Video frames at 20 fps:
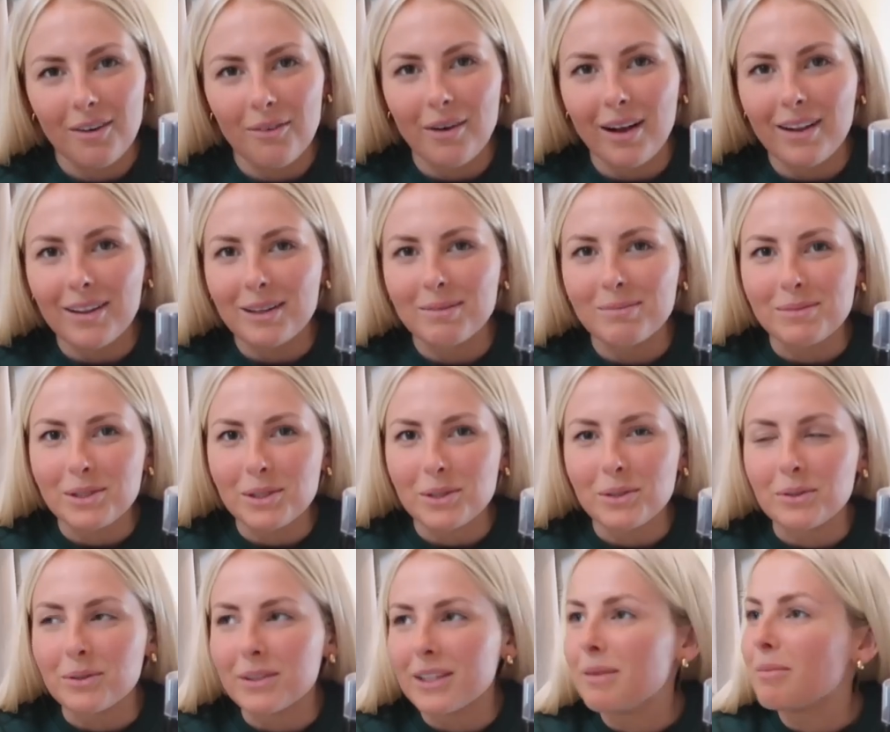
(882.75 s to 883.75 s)
Welcome
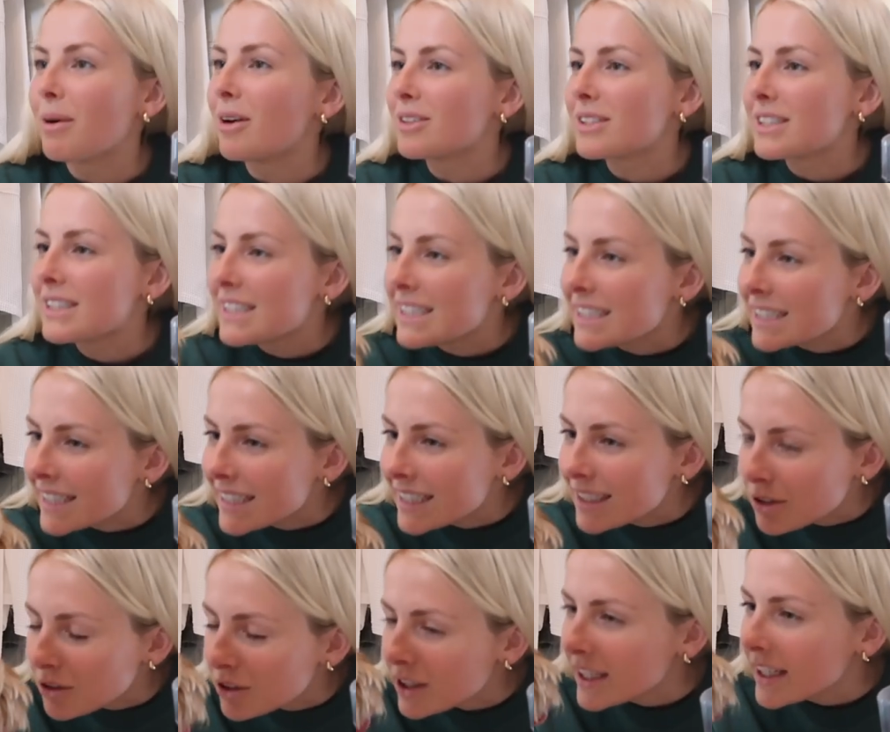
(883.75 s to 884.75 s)
to the most
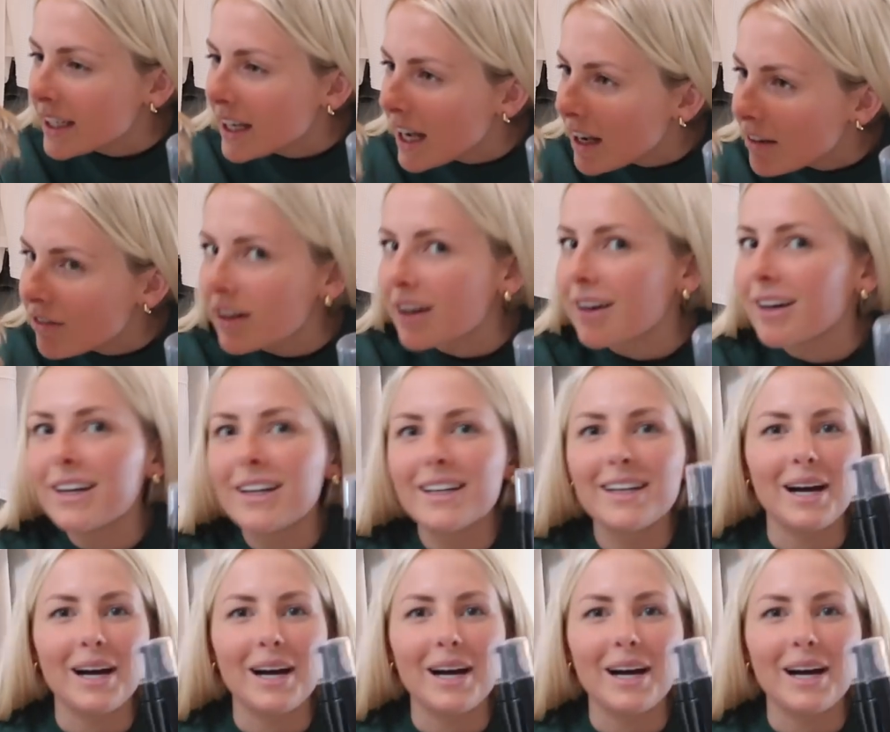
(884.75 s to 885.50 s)
needy doggy ever.